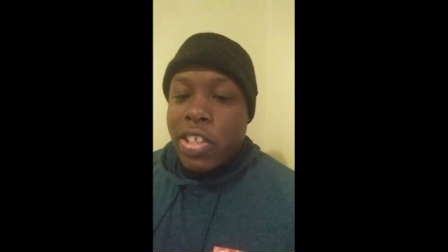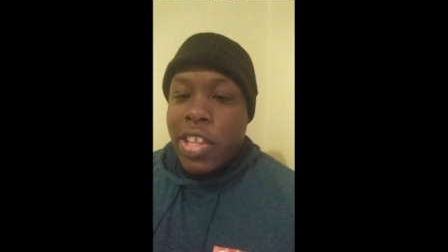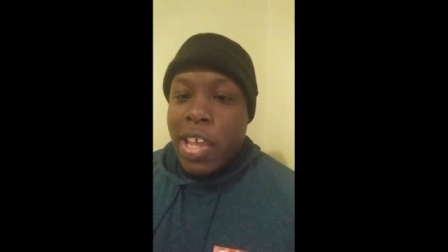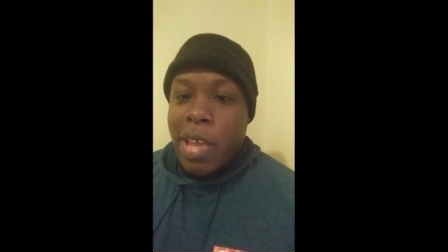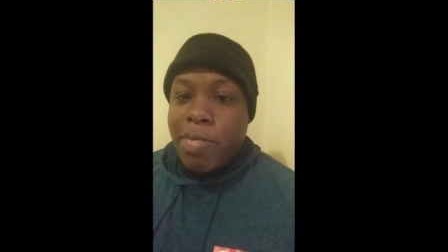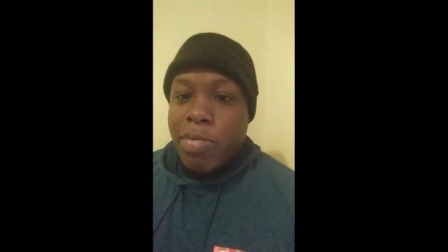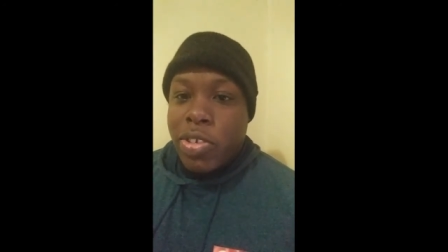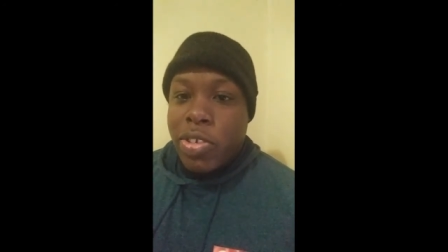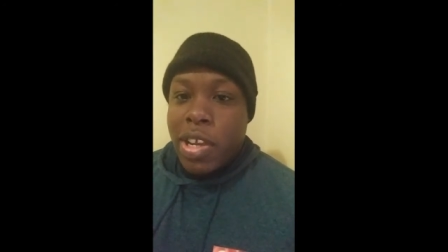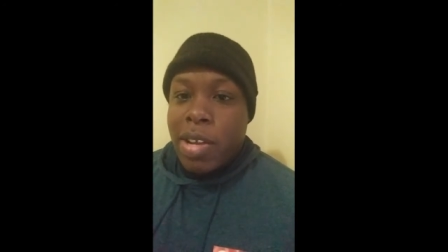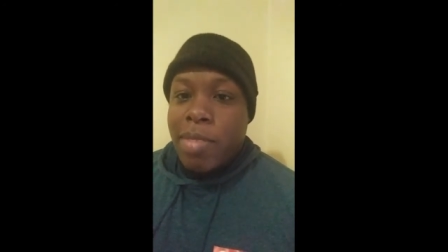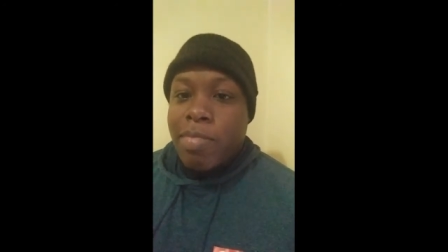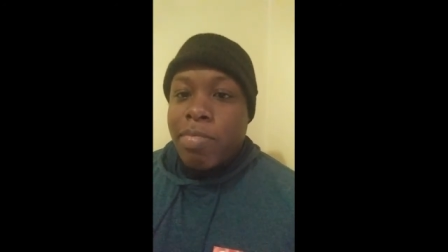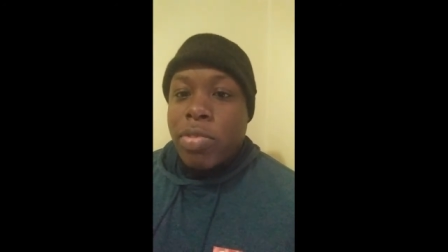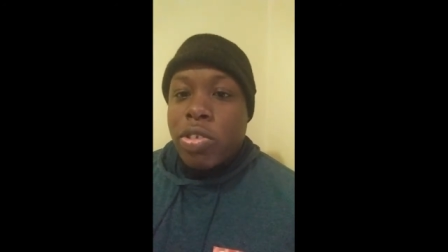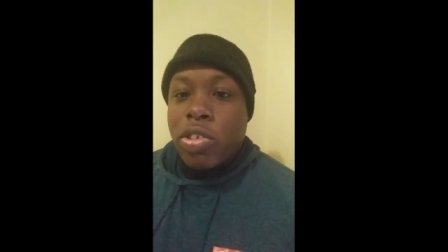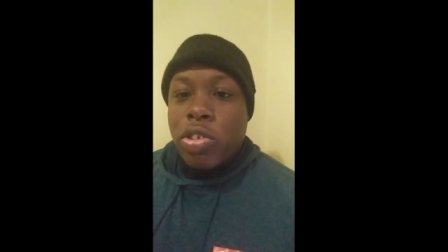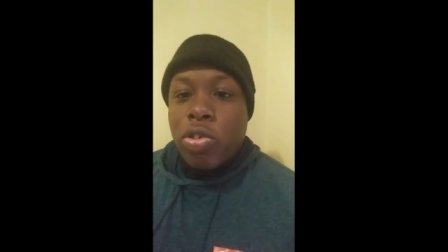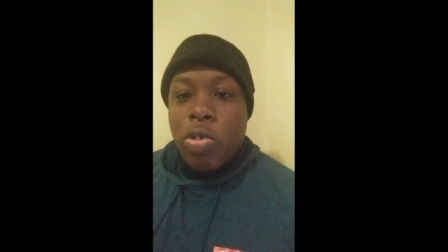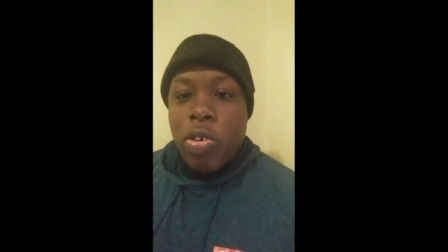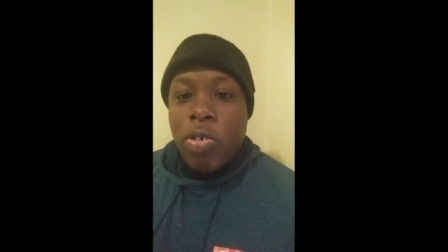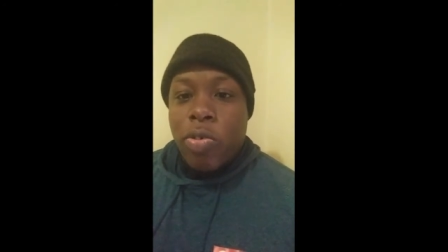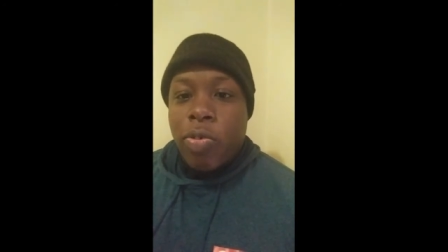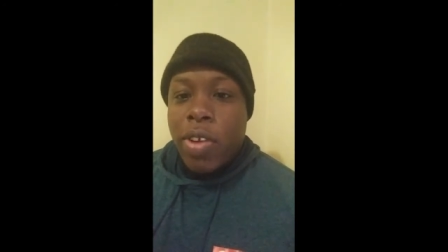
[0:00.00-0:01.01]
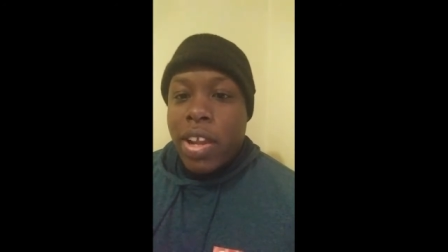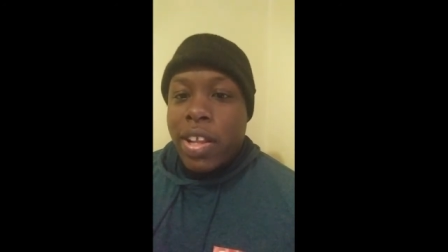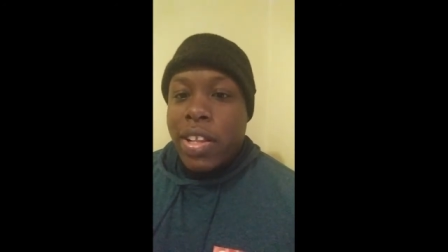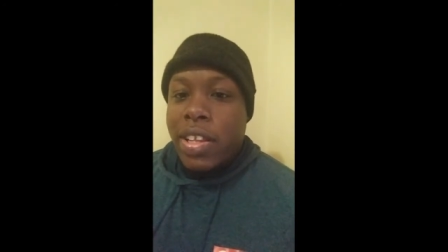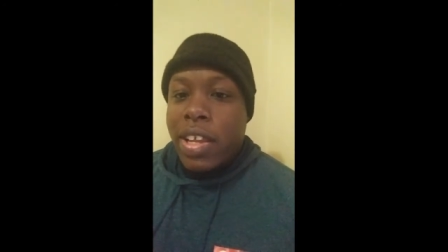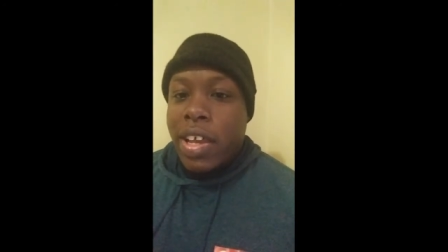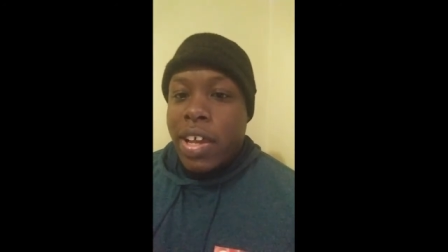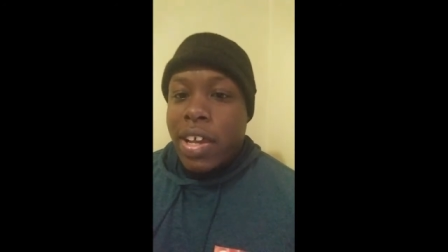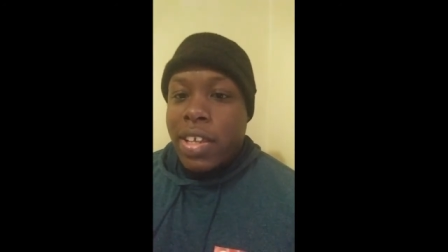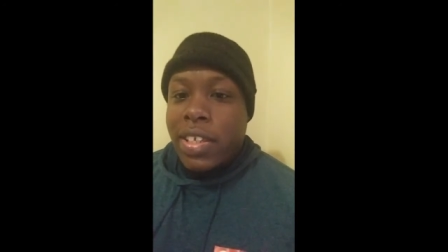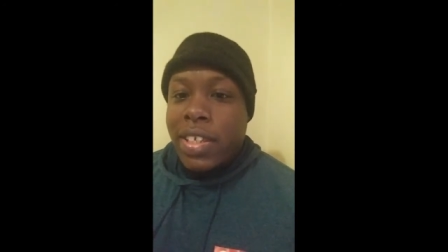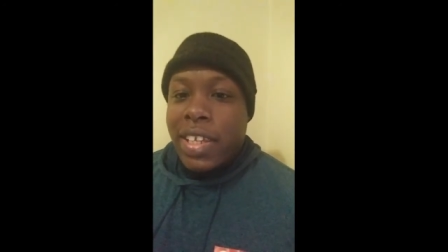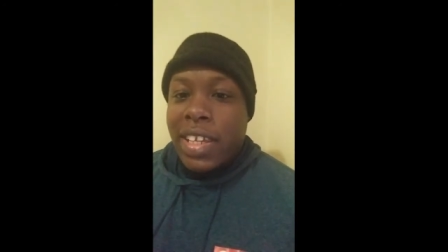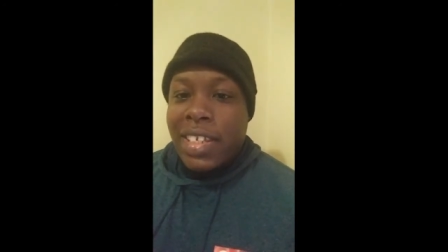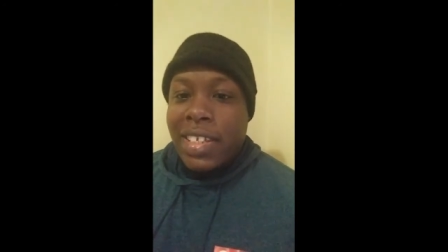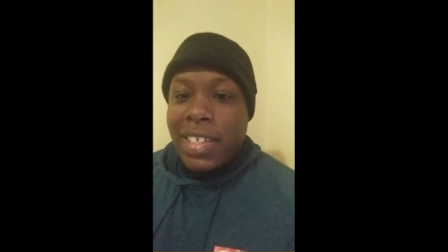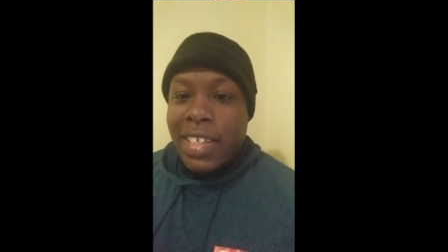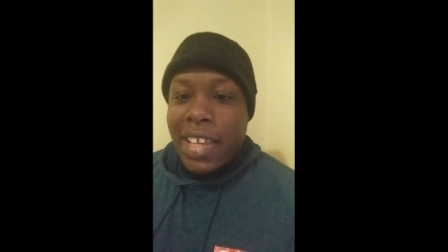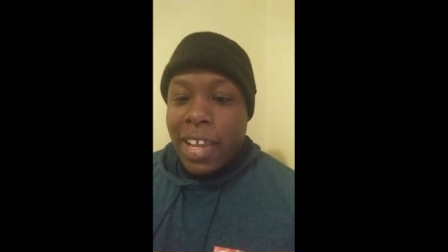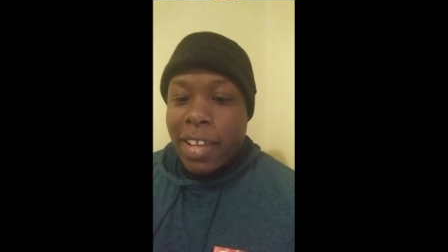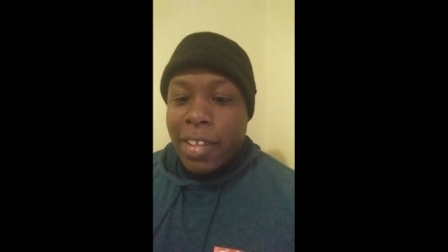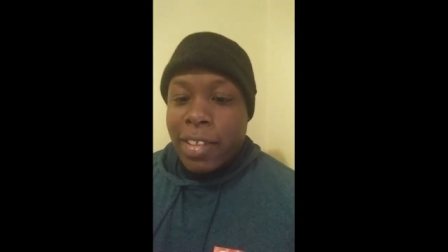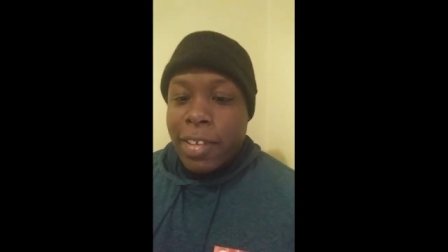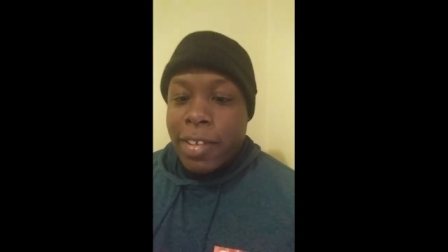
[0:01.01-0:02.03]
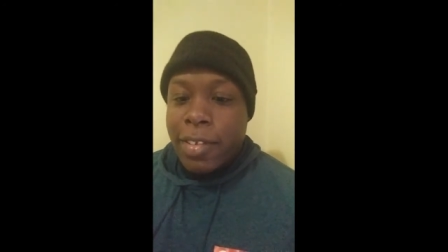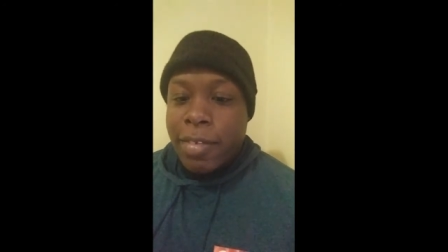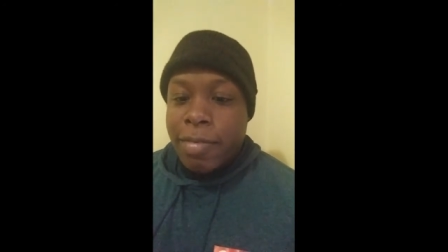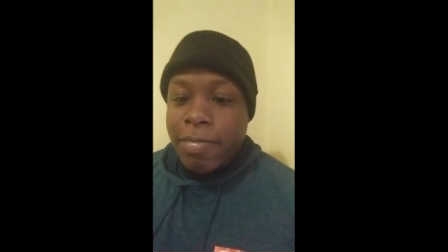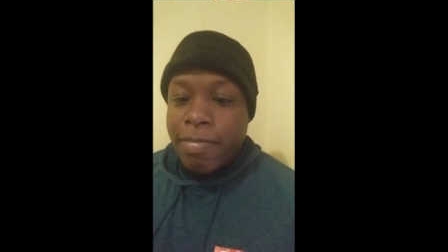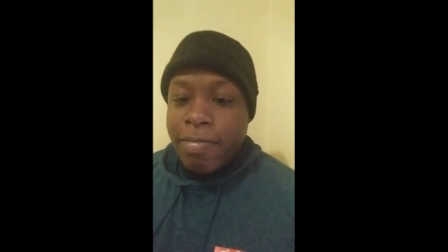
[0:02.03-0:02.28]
Depth jump to a run does exactly.